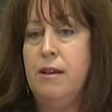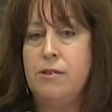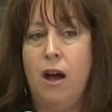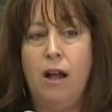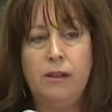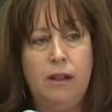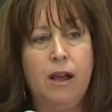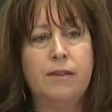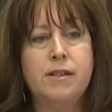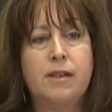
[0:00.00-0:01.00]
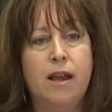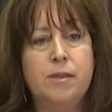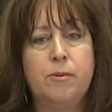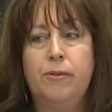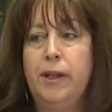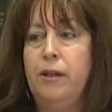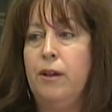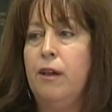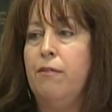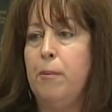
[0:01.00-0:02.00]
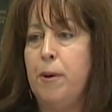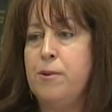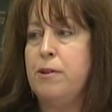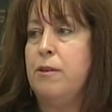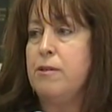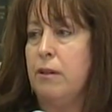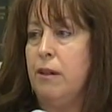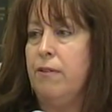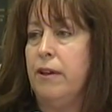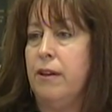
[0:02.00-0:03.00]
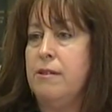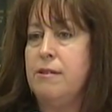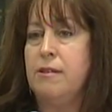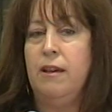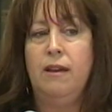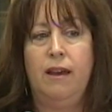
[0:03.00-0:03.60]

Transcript: So all along, these guys were really looking for personal significance